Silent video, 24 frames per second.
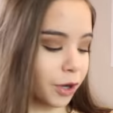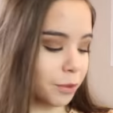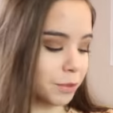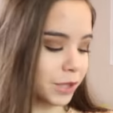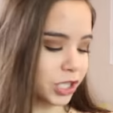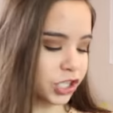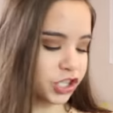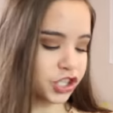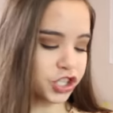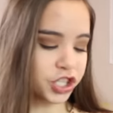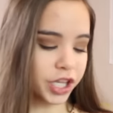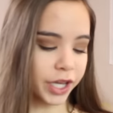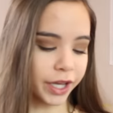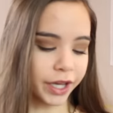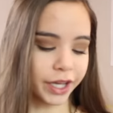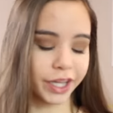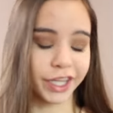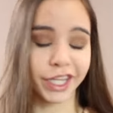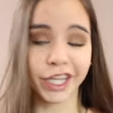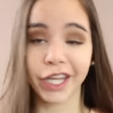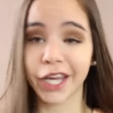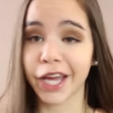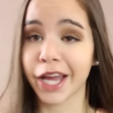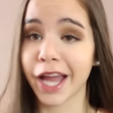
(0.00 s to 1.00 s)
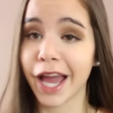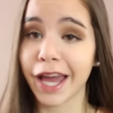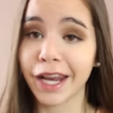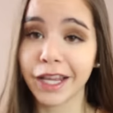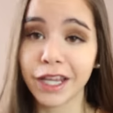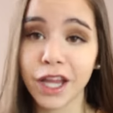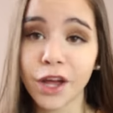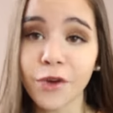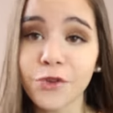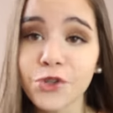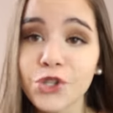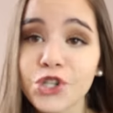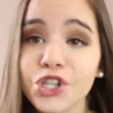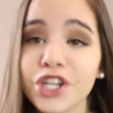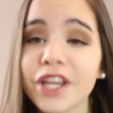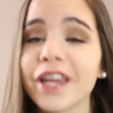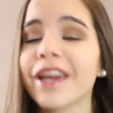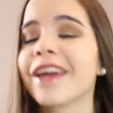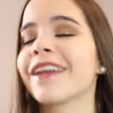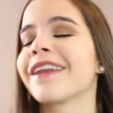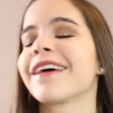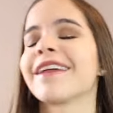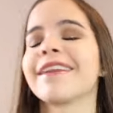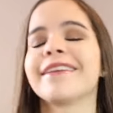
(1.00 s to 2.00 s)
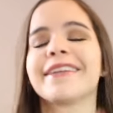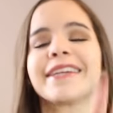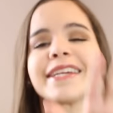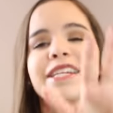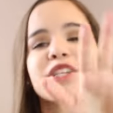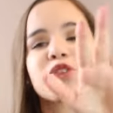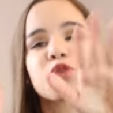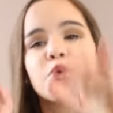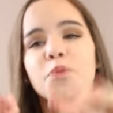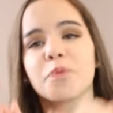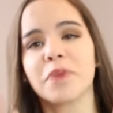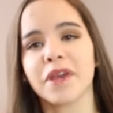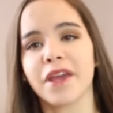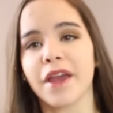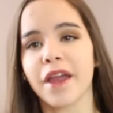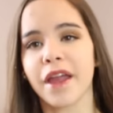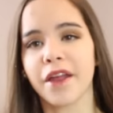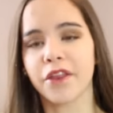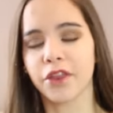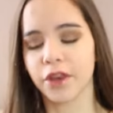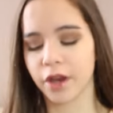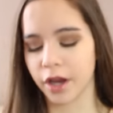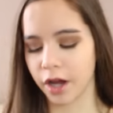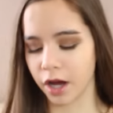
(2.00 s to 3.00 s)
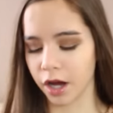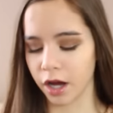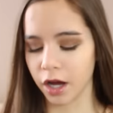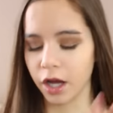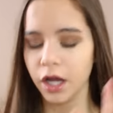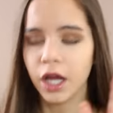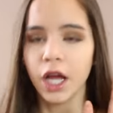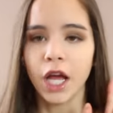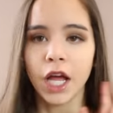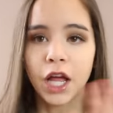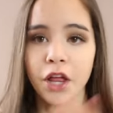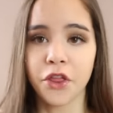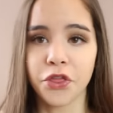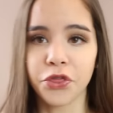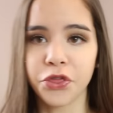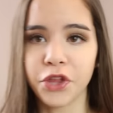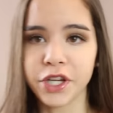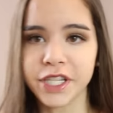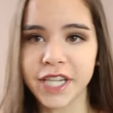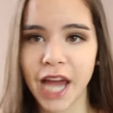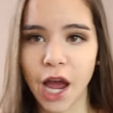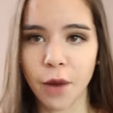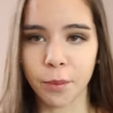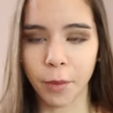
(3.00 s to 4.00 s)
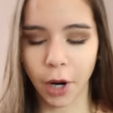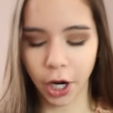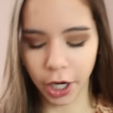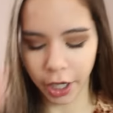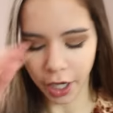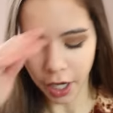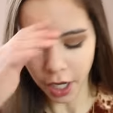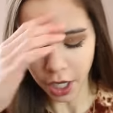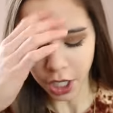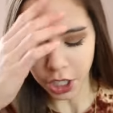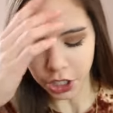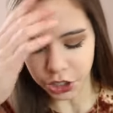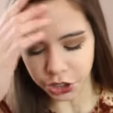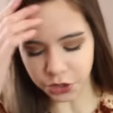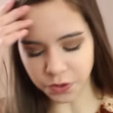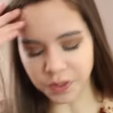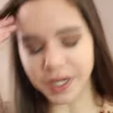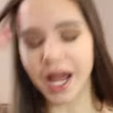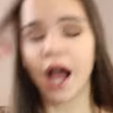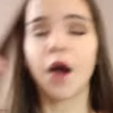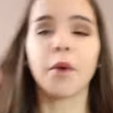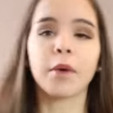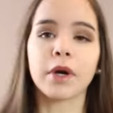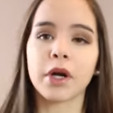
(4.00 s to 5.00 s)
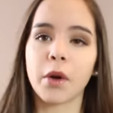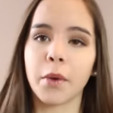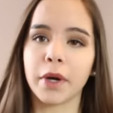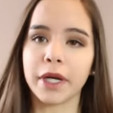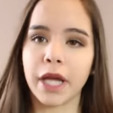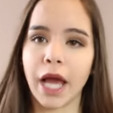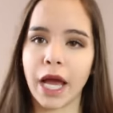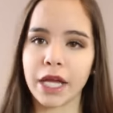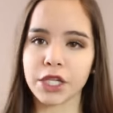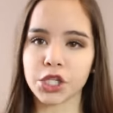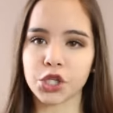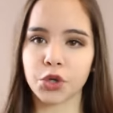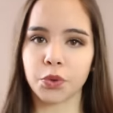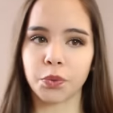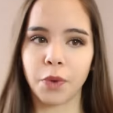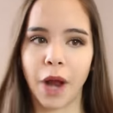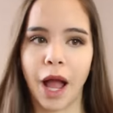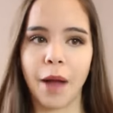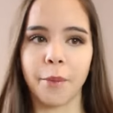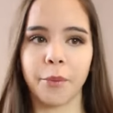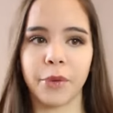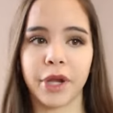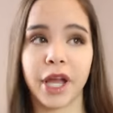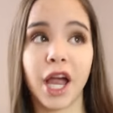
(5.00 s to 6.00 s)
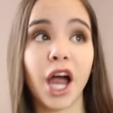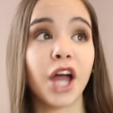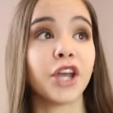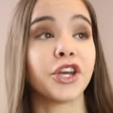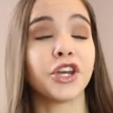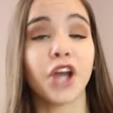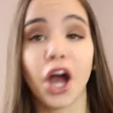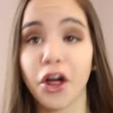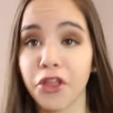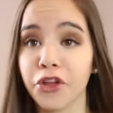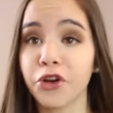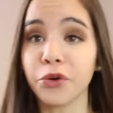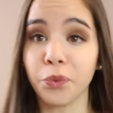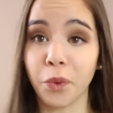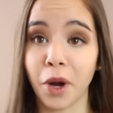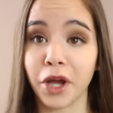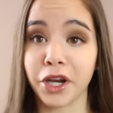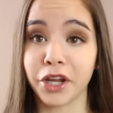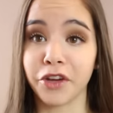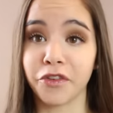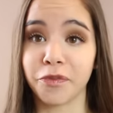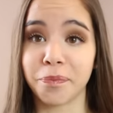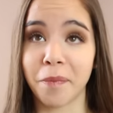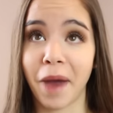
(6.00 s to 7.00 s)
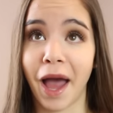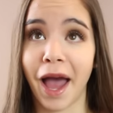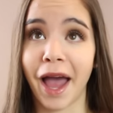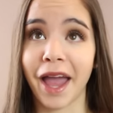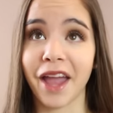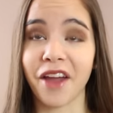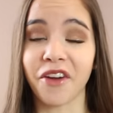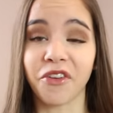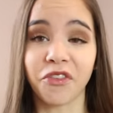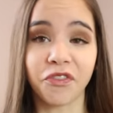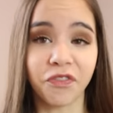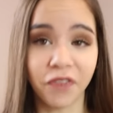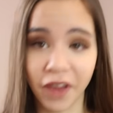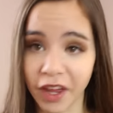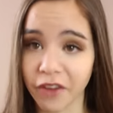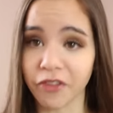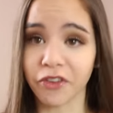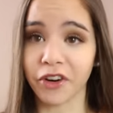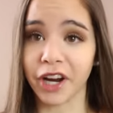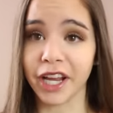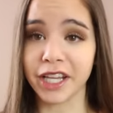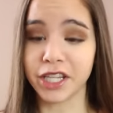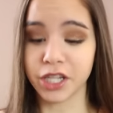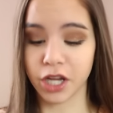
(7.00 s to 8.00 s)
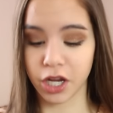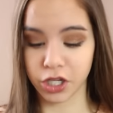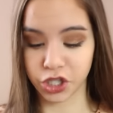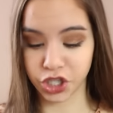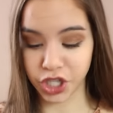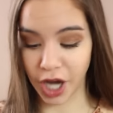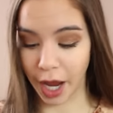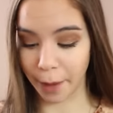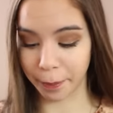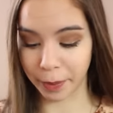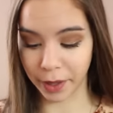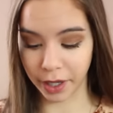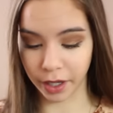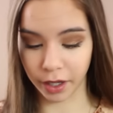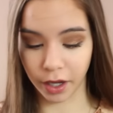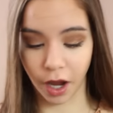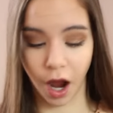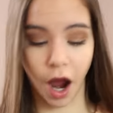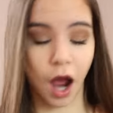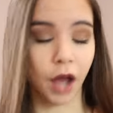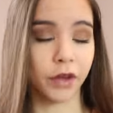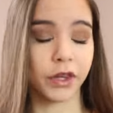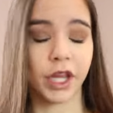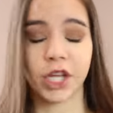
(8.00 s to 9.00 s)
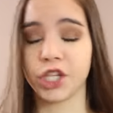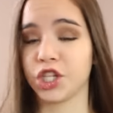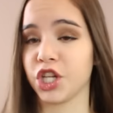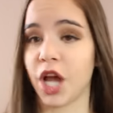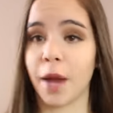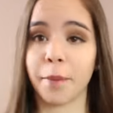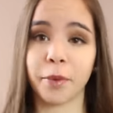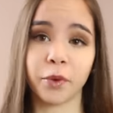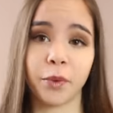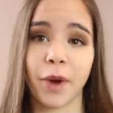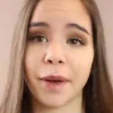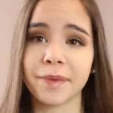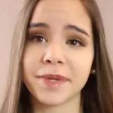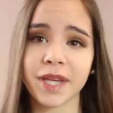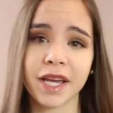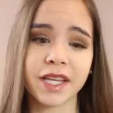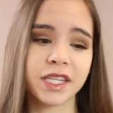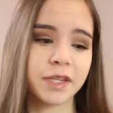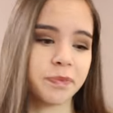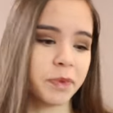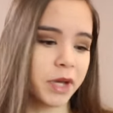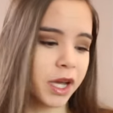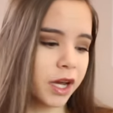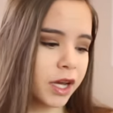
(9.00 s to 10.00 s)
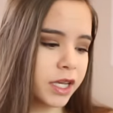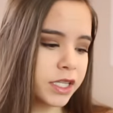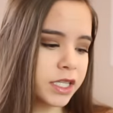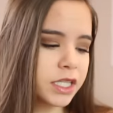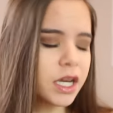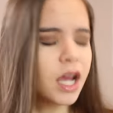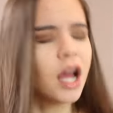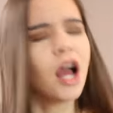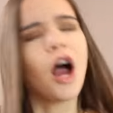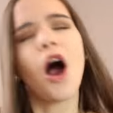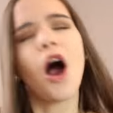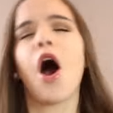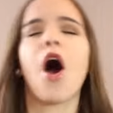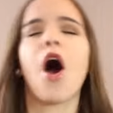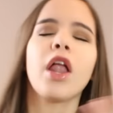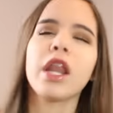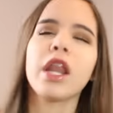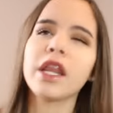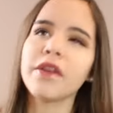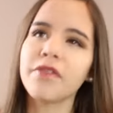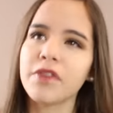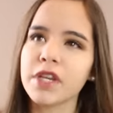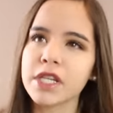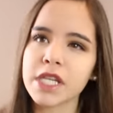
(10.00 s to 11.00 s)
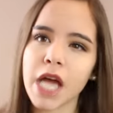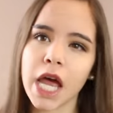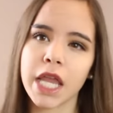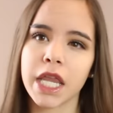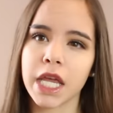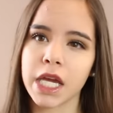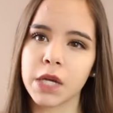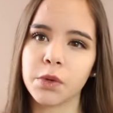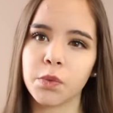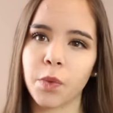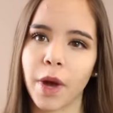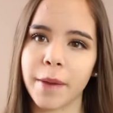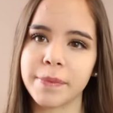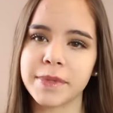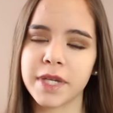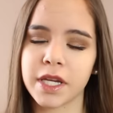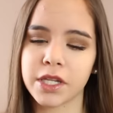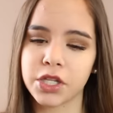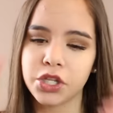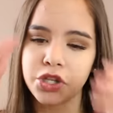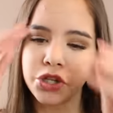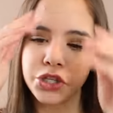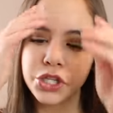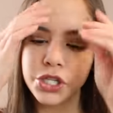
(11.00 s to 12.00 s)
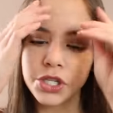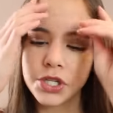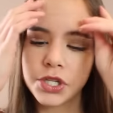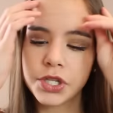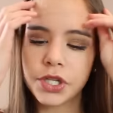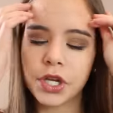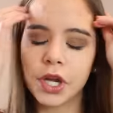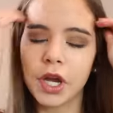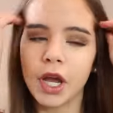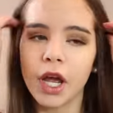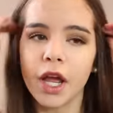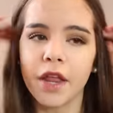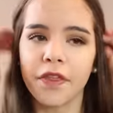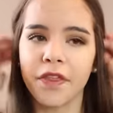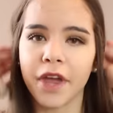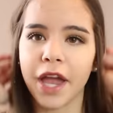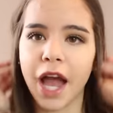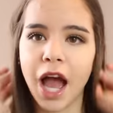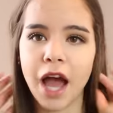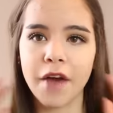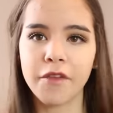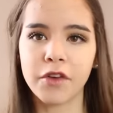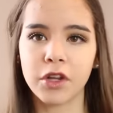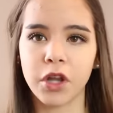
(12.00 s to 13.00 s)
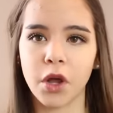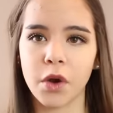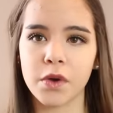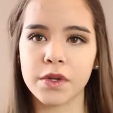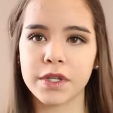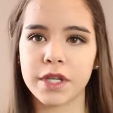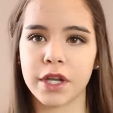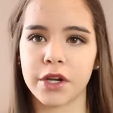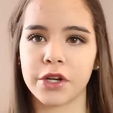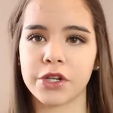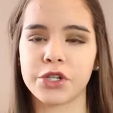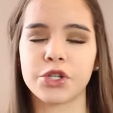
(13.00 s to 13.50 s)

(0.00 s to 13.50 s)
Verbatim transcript: from Shein. I gotta love Shein. Links will be in uh, the down bar. So now we're going on to Romwe, another one of my favorite shopping, online shopping websites because all of these online websites, they're just, they have clothes that